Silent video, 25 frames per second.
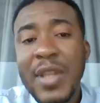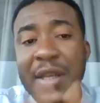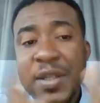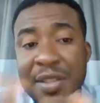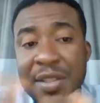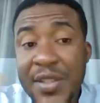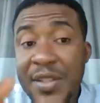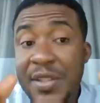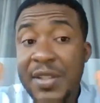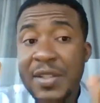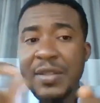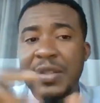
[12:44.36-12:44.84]

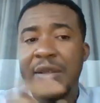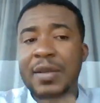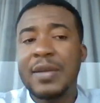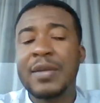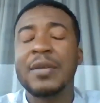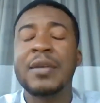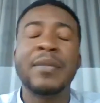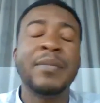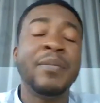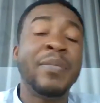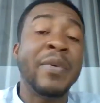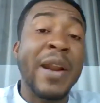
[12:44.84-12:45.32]
This is a
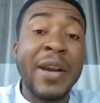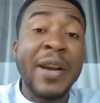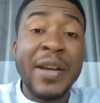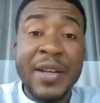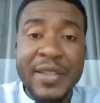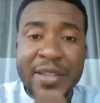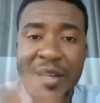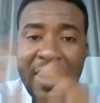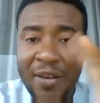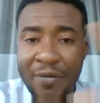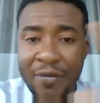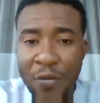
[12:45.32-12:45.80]

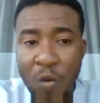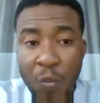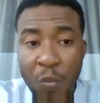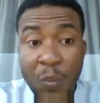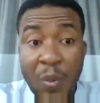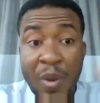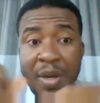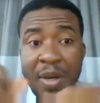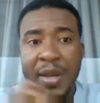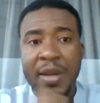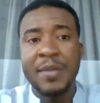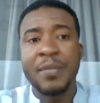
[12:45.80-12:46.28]
bracket I have
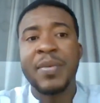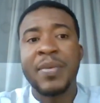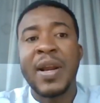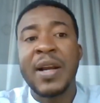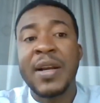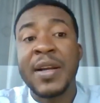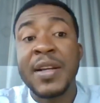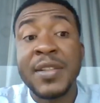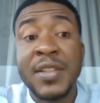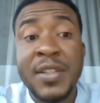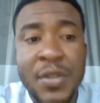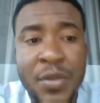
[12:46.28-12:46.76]
opened and
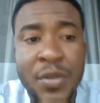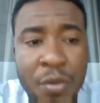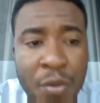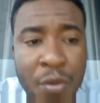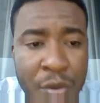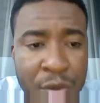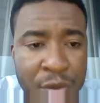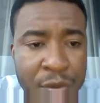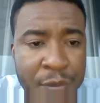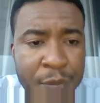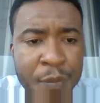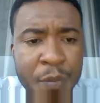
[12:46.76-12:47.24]
bracket is
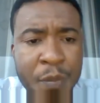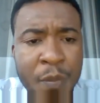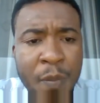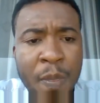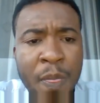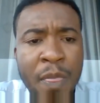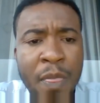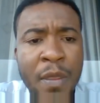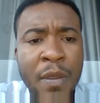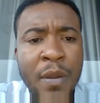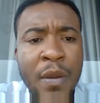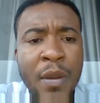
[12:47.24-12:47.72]
closed.
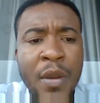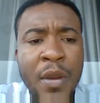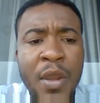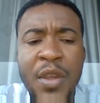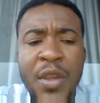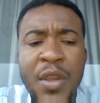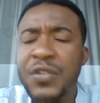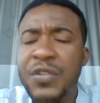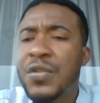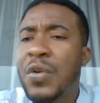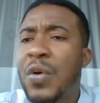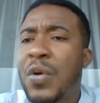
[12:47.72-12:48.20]

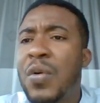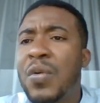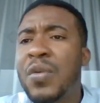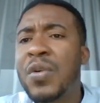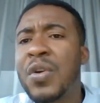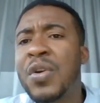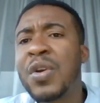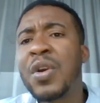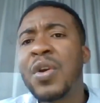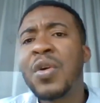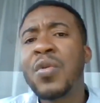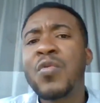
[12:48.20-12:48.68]

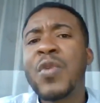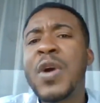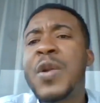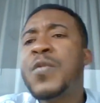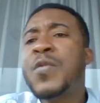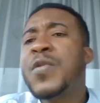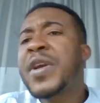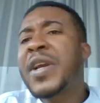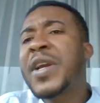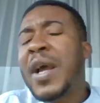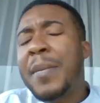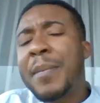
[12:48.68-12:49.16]
So
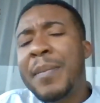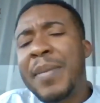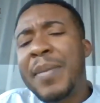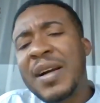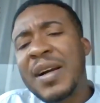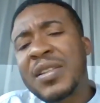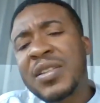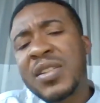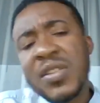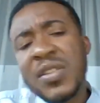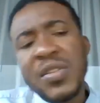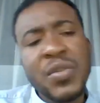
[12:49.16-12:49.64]
when we
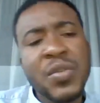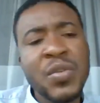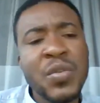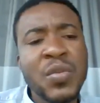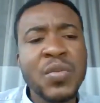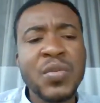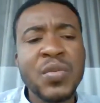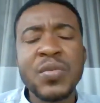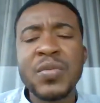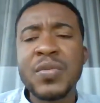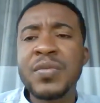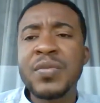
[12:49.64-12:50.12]
come back
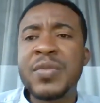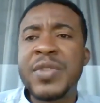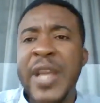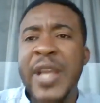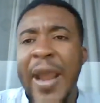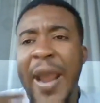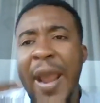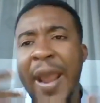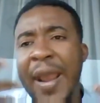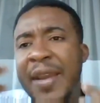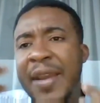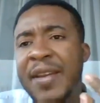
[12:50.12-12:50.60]
to
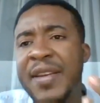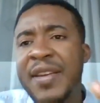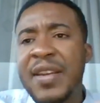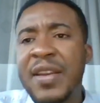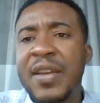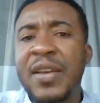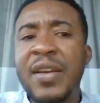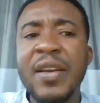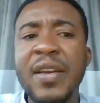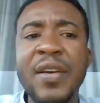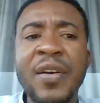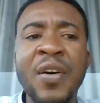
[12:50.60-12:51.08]
the
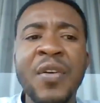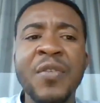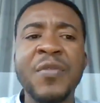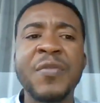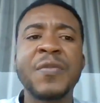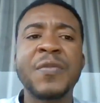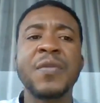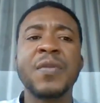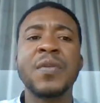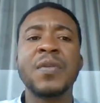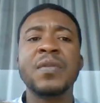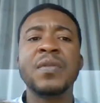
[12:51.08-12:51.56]
idea
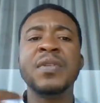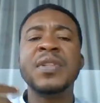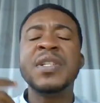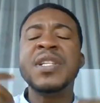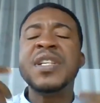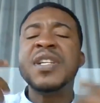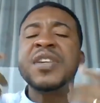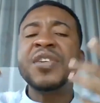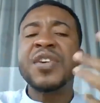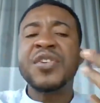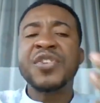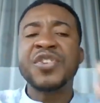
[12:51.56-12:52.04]
of
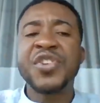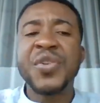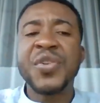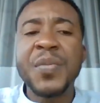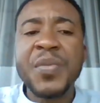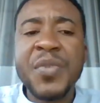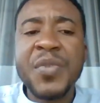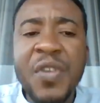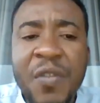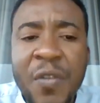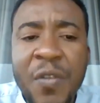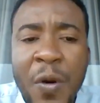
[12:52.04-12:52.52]

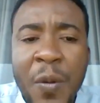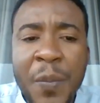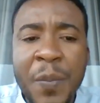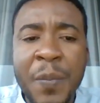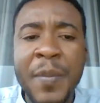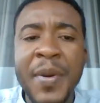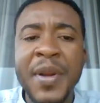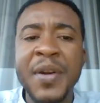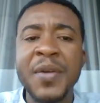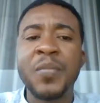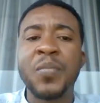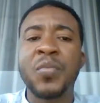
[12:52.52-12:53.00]
leadership
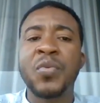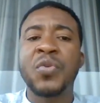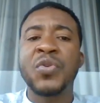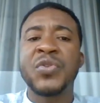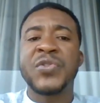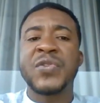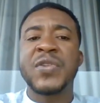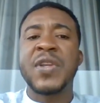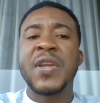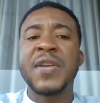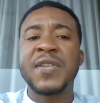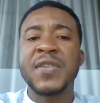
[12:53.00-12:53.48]
development
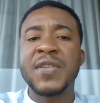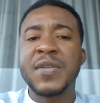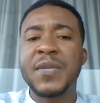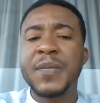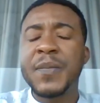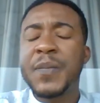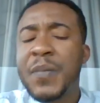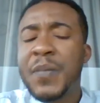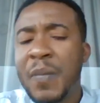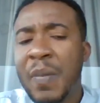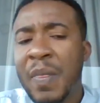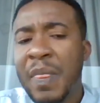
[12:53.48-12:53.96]

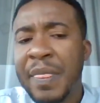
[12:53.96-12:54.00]
process,